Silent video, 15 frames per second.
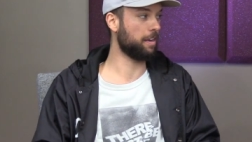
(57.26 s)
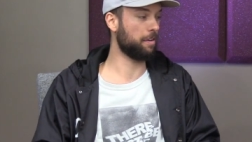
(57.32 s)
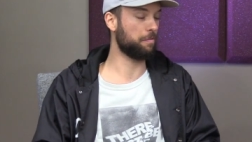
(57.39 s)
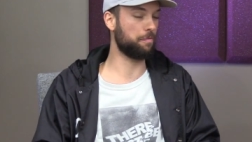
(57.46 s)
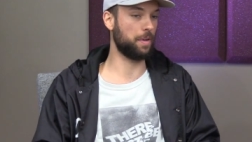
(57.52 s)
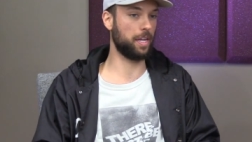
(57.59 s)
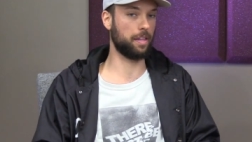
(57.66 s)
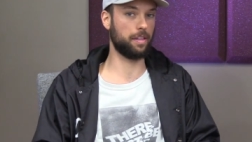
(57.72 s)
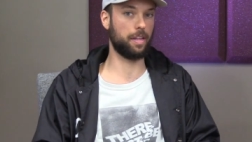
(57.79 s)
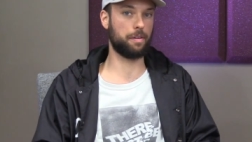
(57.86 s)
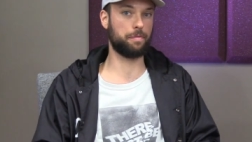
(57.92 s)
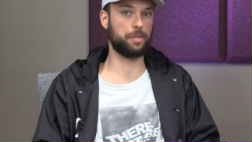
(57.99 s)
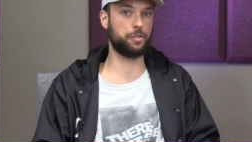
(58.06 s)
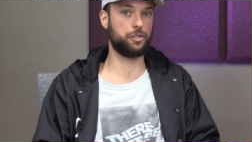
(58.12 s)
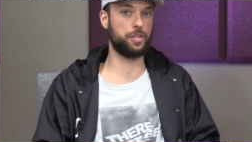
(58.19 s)
fell in
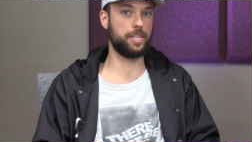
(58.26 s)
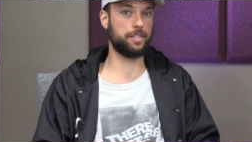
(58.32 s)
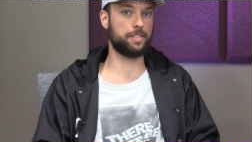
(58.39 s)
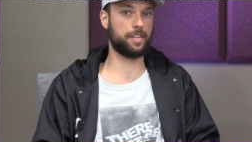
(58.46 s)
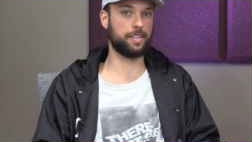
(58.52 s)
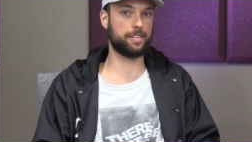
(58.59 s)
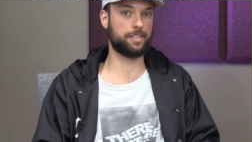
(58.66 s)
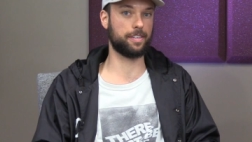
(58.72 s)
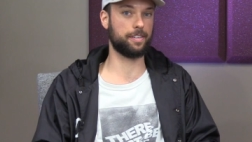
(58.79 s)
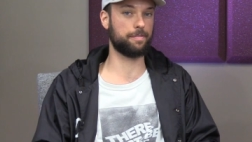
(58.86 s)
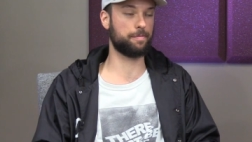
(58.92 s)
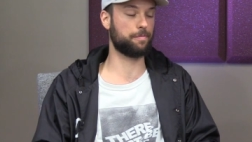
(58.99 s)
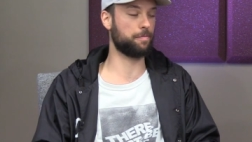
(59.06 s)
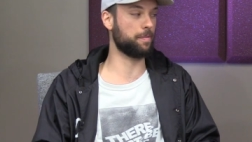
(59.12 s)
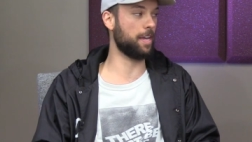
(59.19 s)
love with Jesus
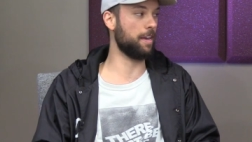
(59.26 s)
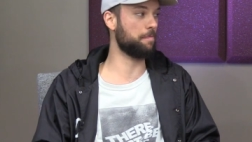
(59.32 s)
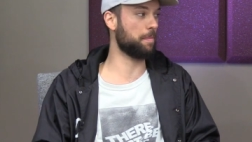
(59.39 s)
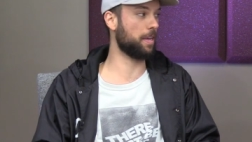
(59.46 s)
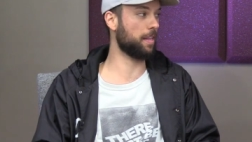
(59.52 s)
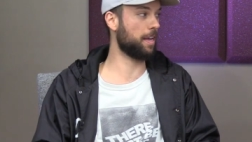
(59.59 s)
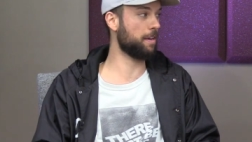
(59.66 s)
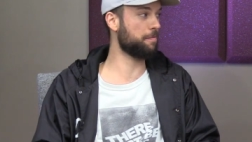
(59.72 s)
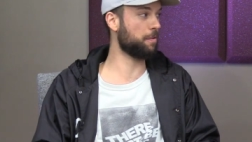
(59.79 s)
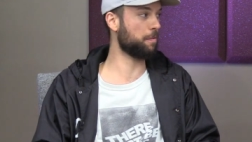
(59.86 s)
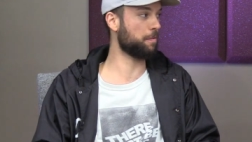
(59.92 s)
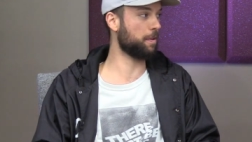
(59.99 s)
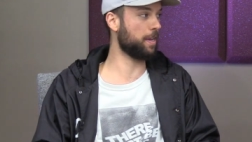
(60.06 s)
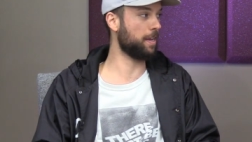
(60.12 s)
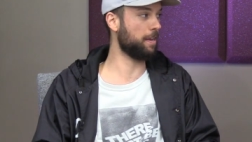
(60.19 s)
and gave my life
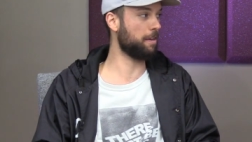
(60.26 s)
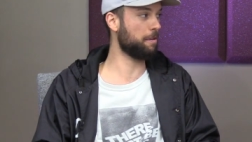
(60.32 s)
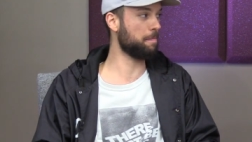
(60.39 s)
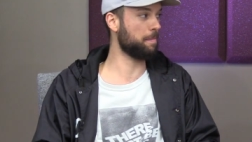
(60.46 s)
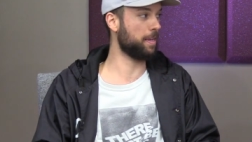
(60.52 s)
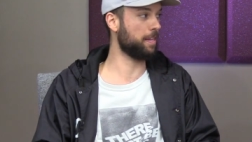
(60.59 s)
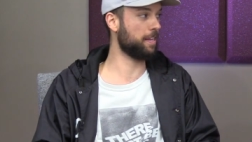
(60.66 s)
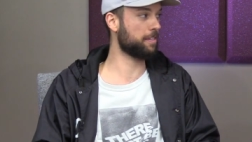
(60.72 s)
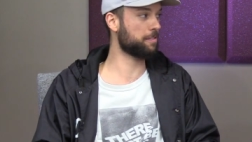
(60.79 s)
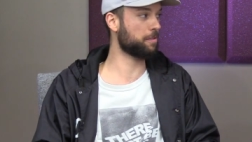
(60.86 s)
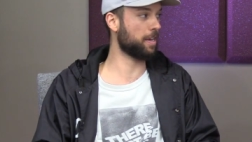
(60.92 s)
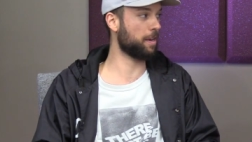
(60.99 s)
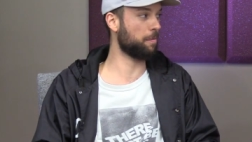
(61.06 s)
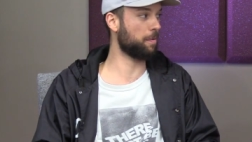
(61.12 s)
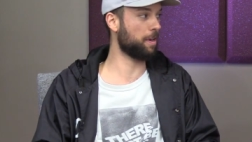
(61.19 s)
over to Him. And that's
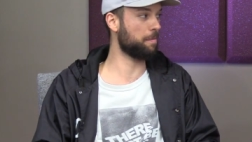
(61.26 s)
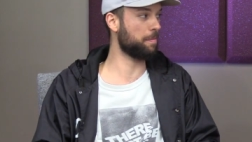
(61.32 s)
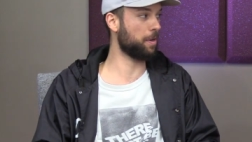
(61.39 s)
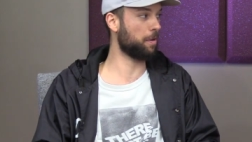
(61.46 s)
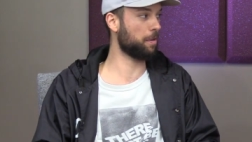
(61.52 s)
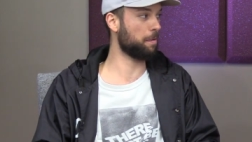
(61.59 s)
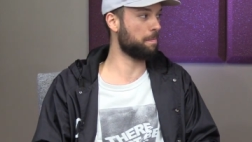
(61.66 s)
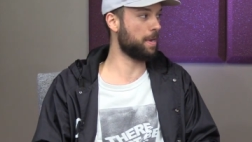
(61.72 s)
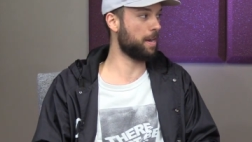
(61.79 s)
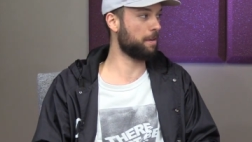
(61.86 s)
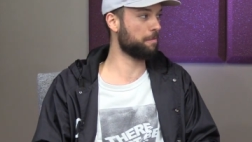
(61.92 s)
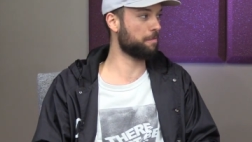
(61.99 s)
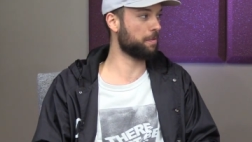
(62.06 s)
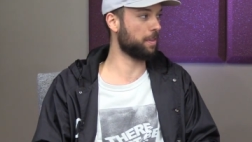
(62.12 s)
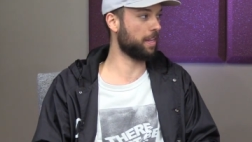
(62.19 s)
kind of what I've been all
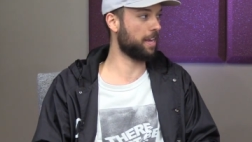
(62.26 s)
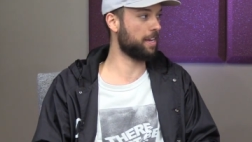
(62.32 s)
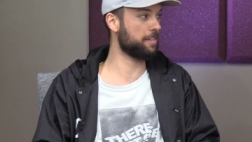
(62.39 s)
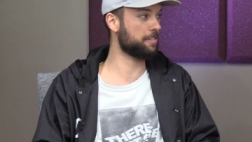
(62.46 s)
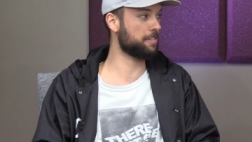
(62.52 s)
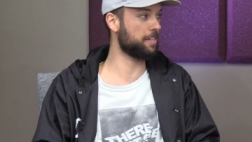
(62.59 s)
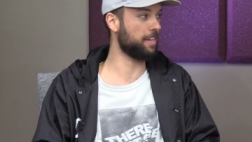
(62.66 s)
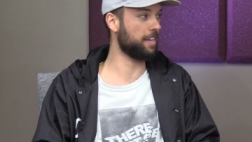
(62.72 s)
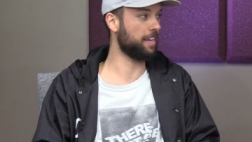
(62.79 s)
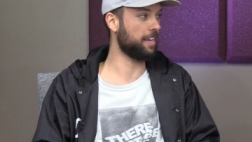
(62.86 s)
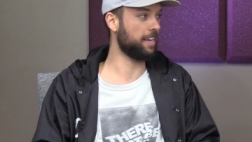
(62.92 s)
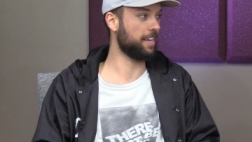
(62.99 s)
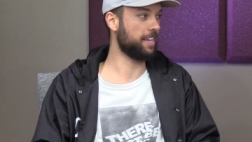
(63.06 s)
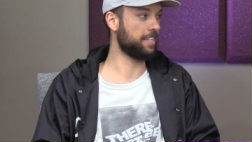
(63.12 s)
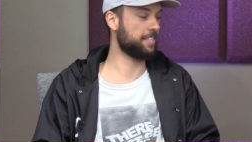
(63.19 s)
about for the last
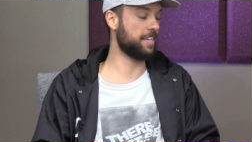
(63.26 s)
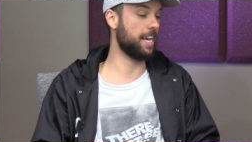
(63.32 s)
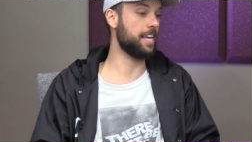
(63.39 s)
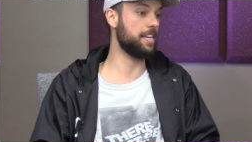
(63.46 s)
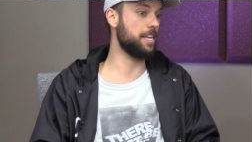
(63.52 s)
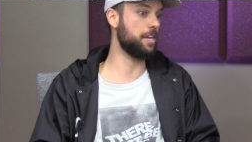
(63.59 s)
10